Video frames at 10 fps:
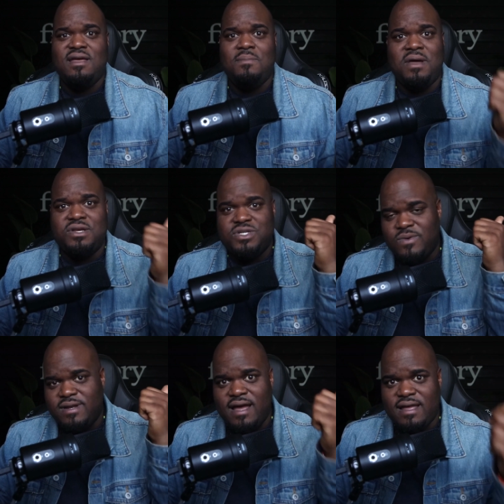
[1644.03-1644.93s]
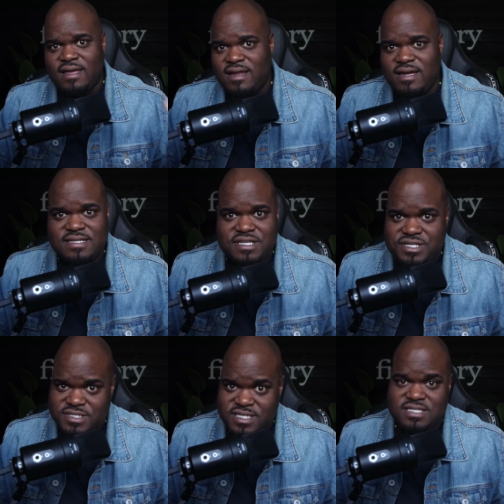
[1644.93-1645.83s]
Making sure we're not getting
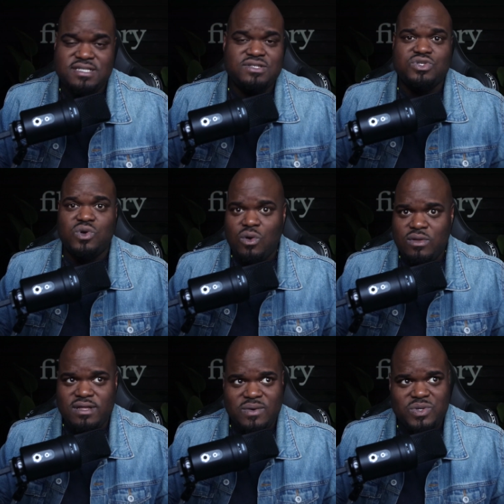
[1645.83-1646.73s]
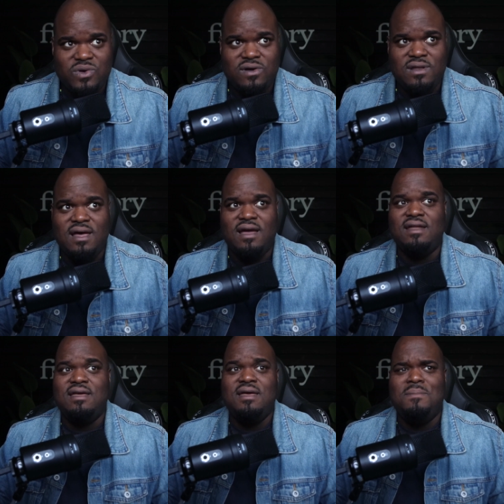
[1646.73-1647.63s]
addicted to the scrolling that we're doing online.
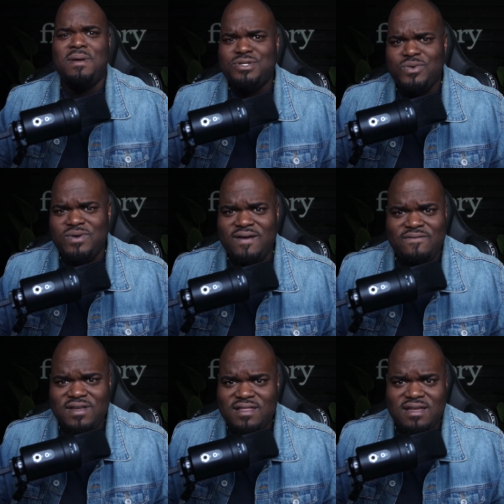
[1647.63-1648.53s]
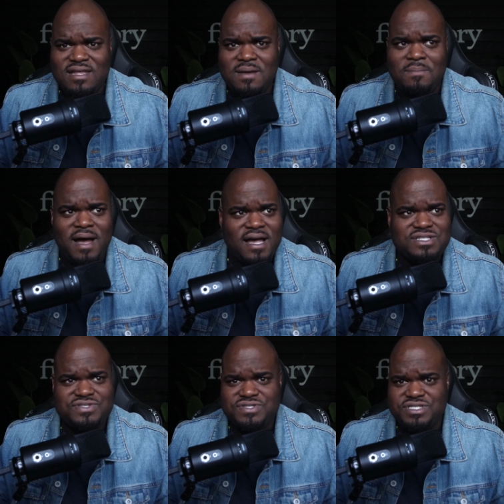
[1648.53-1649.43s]
Make sure we're not feeling the
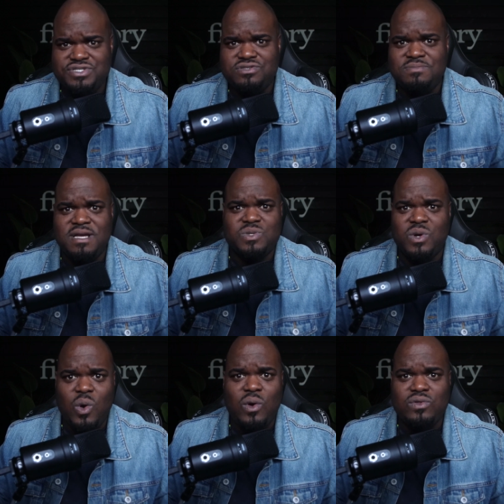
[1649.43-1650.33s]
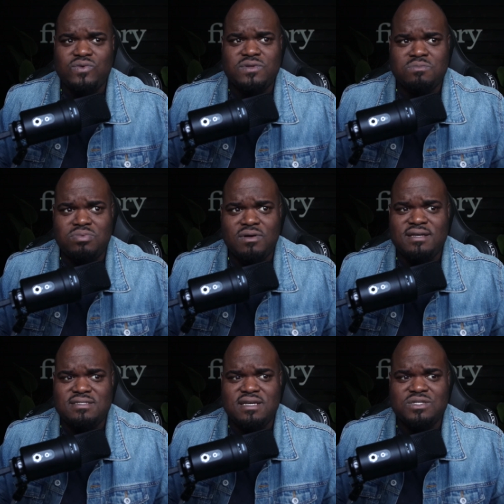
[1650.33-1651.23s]
imposter syndrome as we're going through this
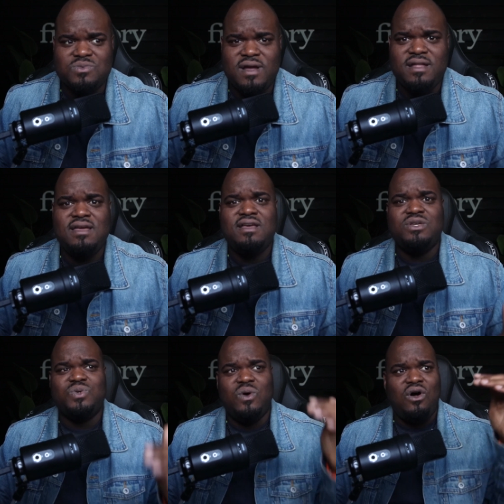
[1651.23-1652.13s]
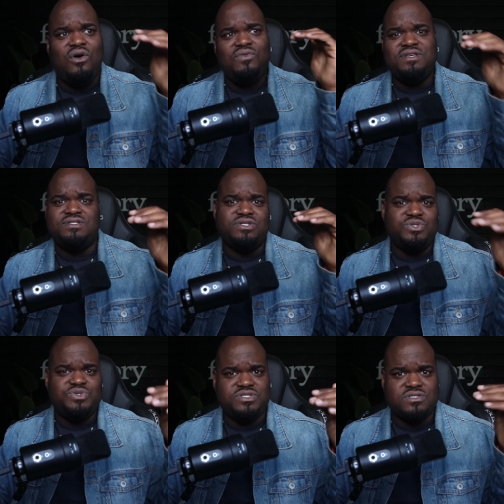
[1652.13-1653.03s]
process, right? So all these
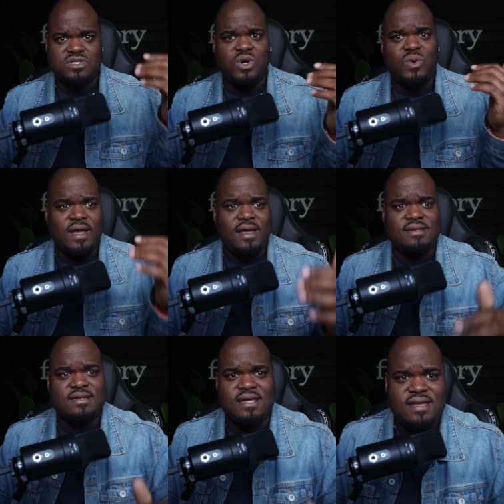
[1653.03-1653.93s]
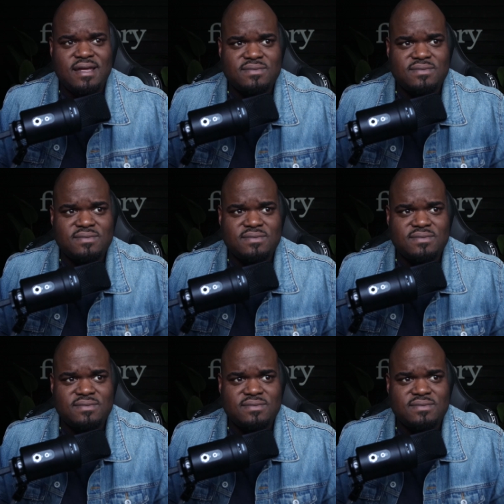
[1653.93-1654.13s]
solutions go hand in hand.